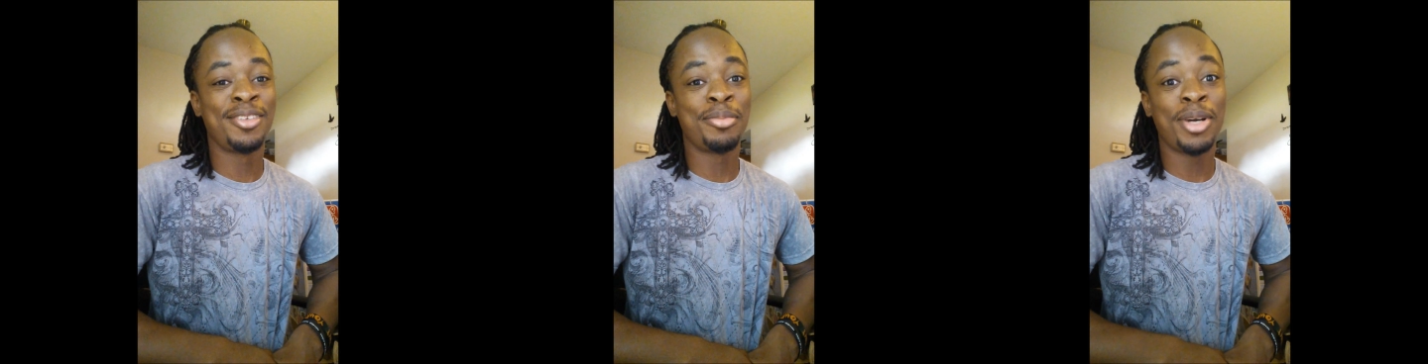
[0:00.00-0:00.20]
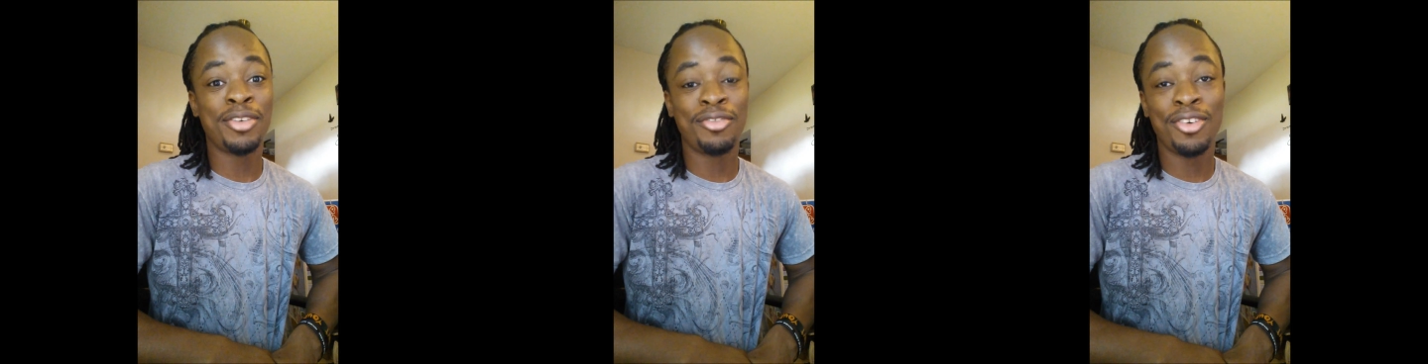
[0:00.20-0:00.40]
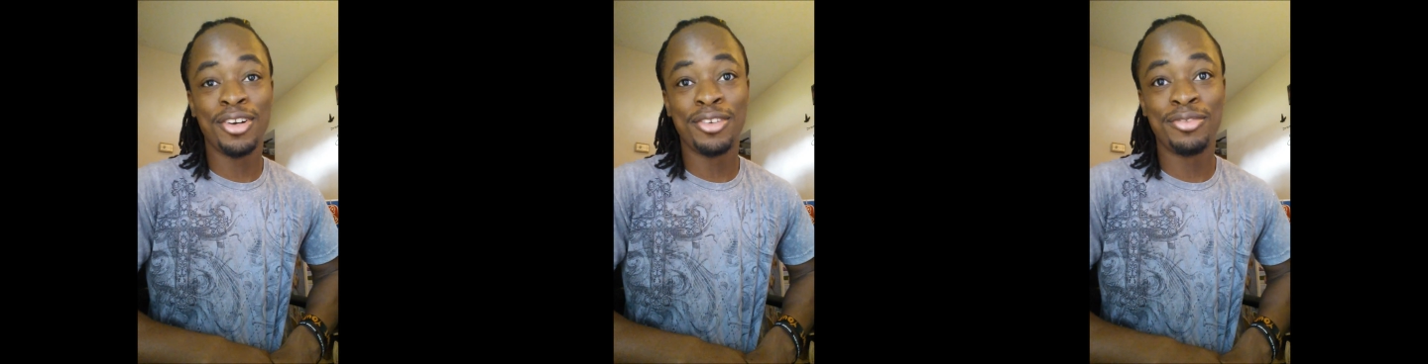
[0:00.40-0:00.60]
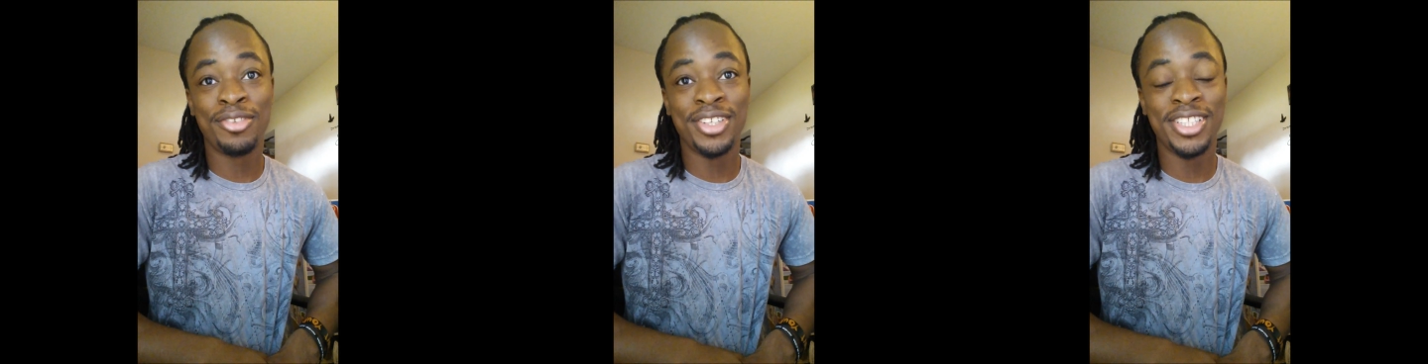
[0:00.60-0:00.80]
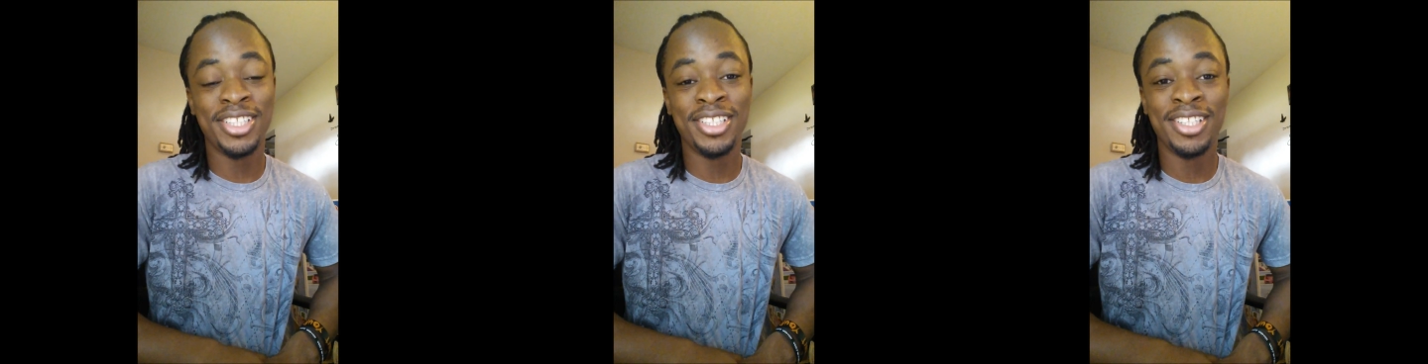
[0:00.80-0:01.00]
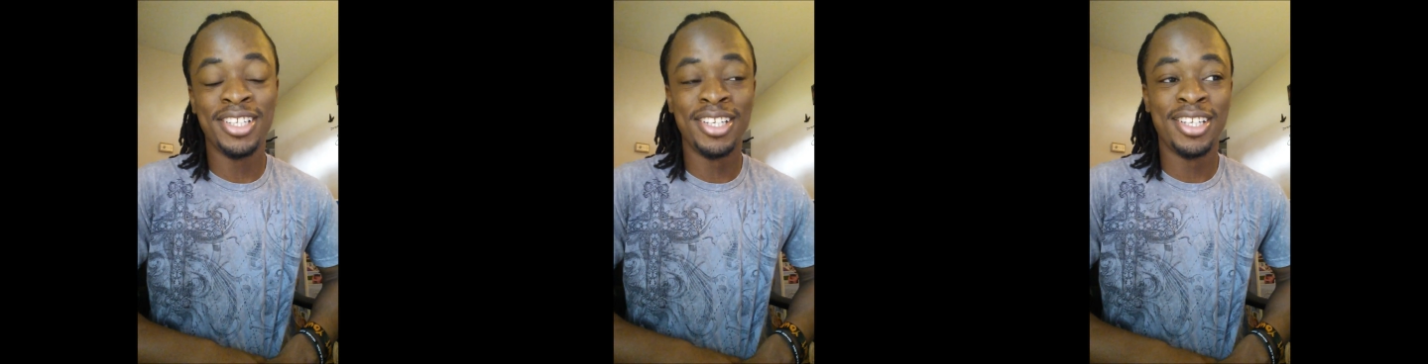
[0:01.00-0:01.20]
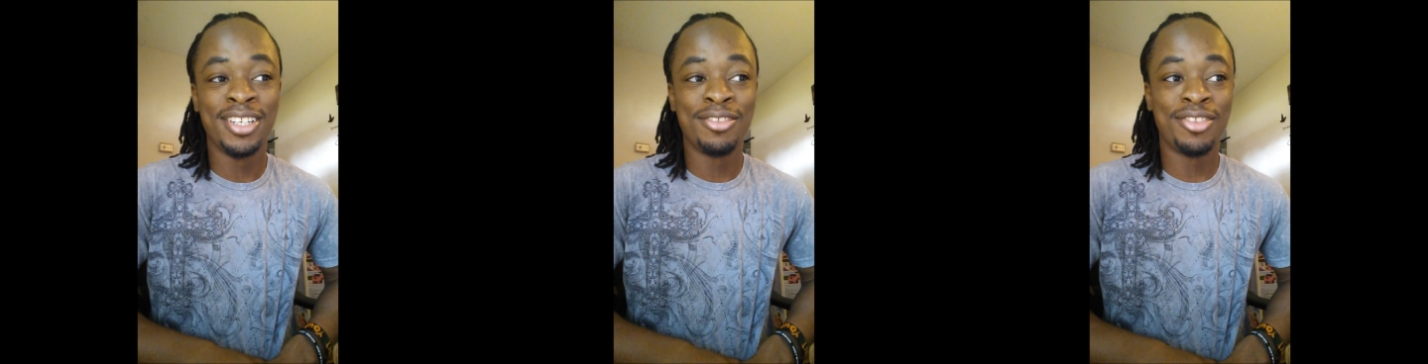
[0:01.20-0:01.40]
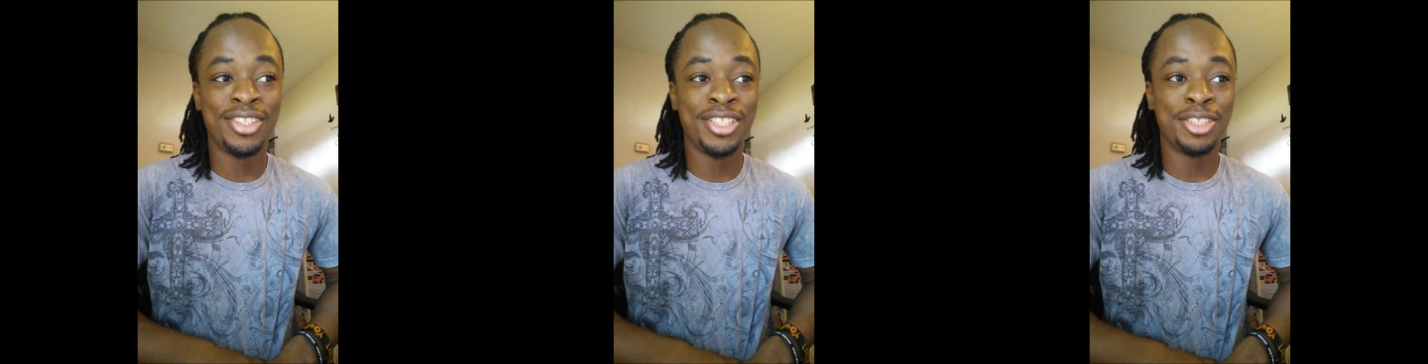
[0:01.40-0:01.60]
by far the funny
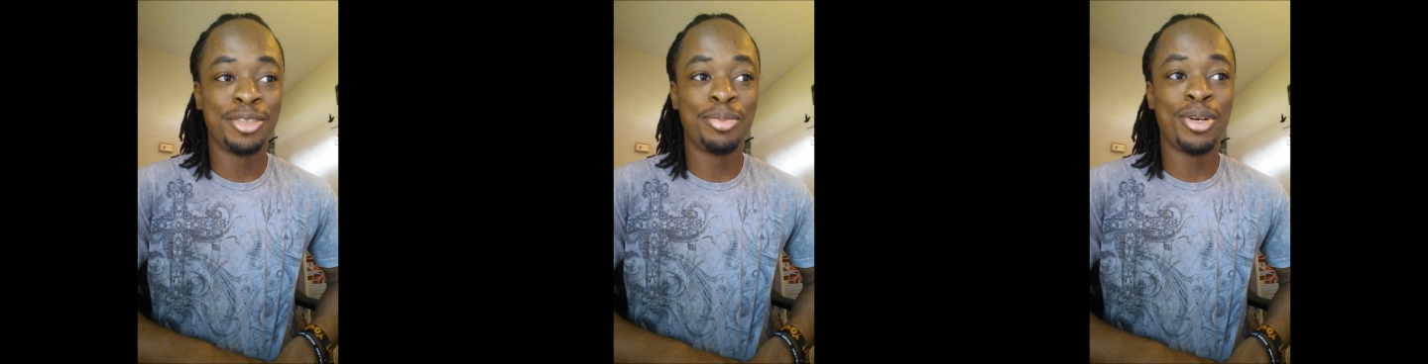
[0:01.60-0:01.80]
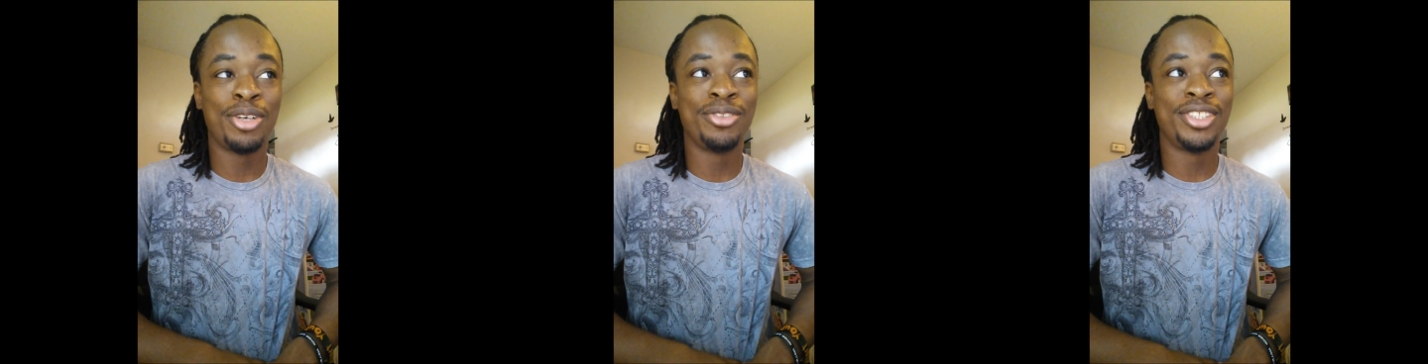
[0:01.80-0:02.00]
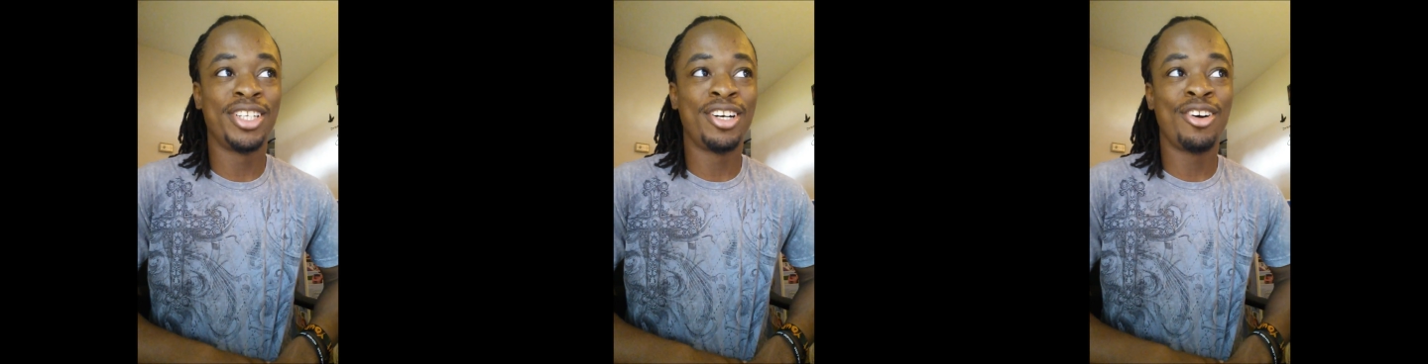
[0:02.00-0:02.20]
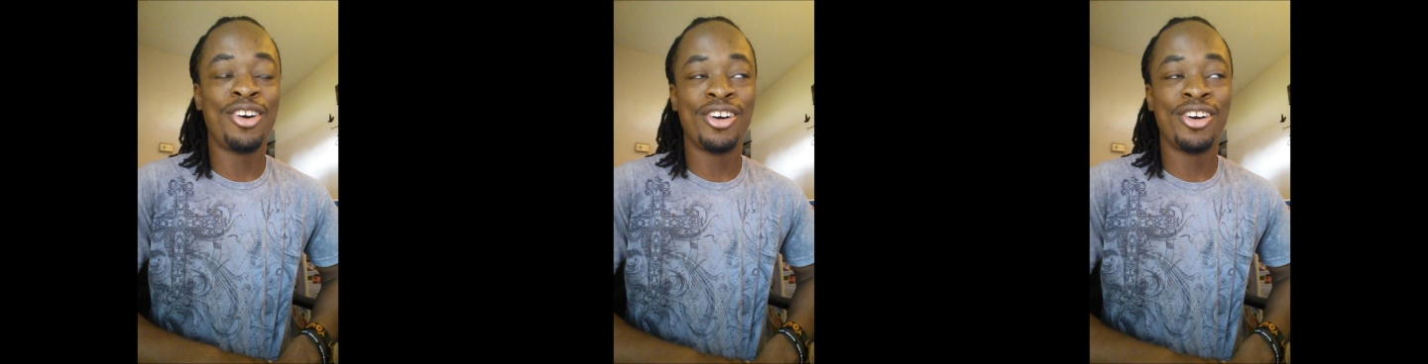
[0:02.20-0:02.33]
funniest part was that